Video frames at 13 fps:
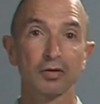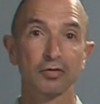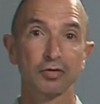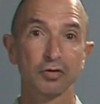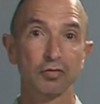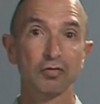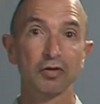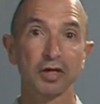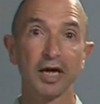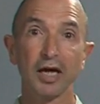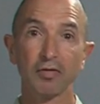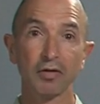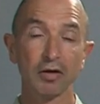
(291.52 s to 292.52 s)
to
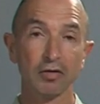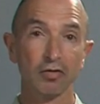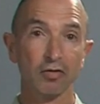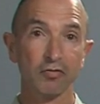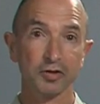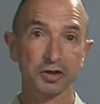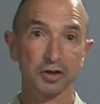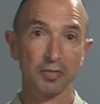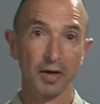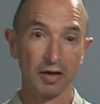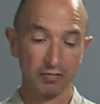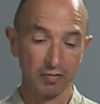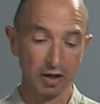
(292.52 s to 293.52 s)
get the sufficient
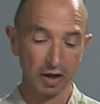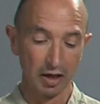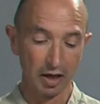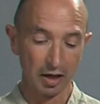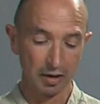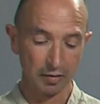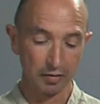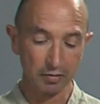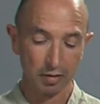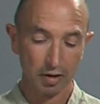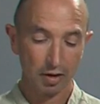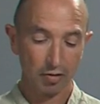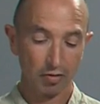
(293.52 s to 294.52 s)
amount of DNA.
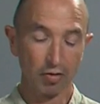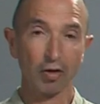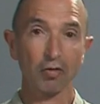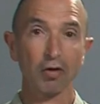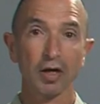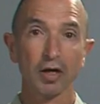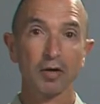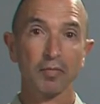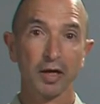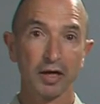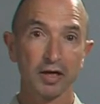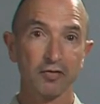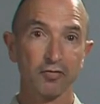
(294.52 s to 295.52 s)
So
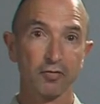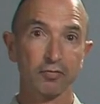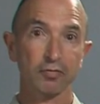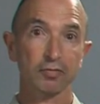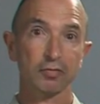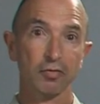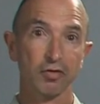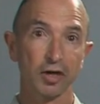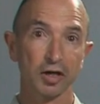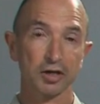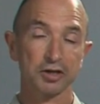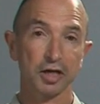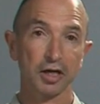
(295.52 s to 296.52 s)
plenty of
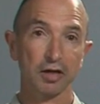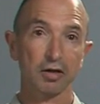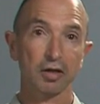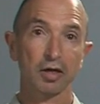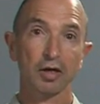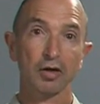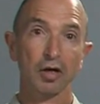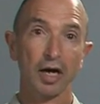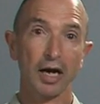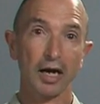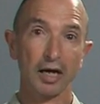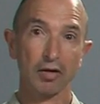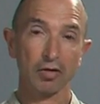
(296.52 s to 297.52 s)
silica gel
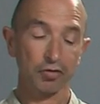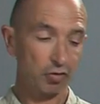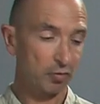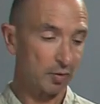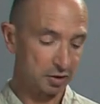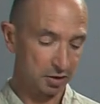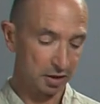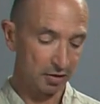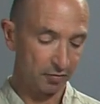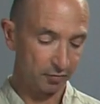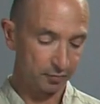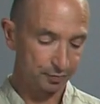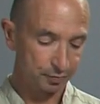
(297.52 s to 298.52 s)
and not too much
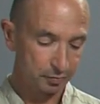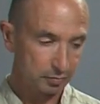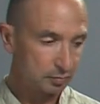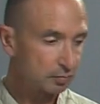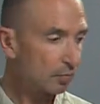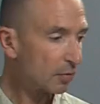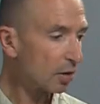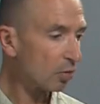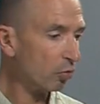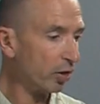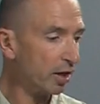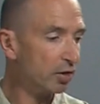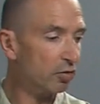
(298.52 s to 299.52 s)
leaf.
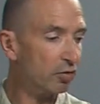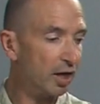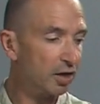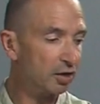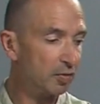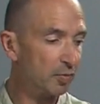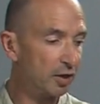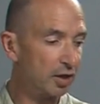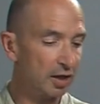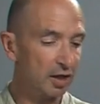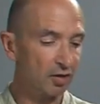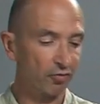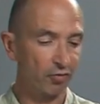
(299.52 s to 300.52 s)
What I do then
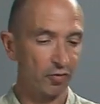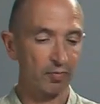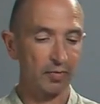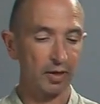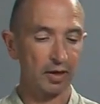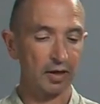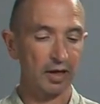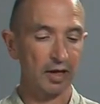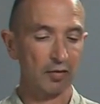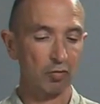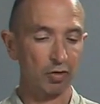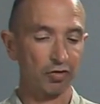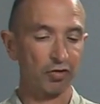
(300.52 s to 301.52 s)
typically is from
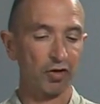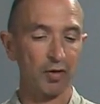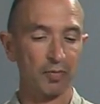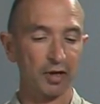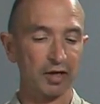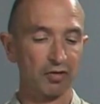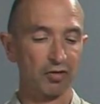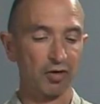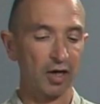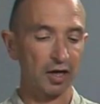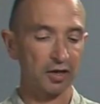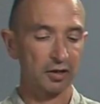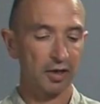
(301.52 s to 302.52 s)
one sampling
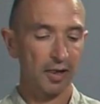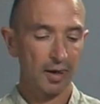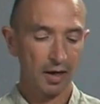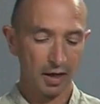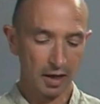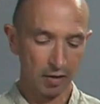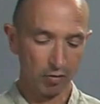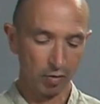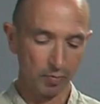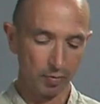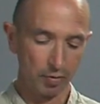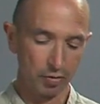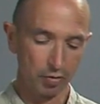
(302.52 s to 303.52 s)
site, I will
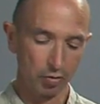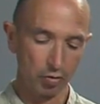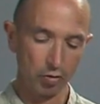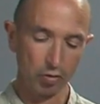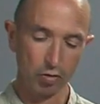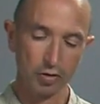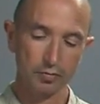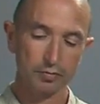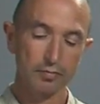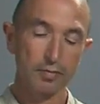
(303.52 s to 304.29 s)
put all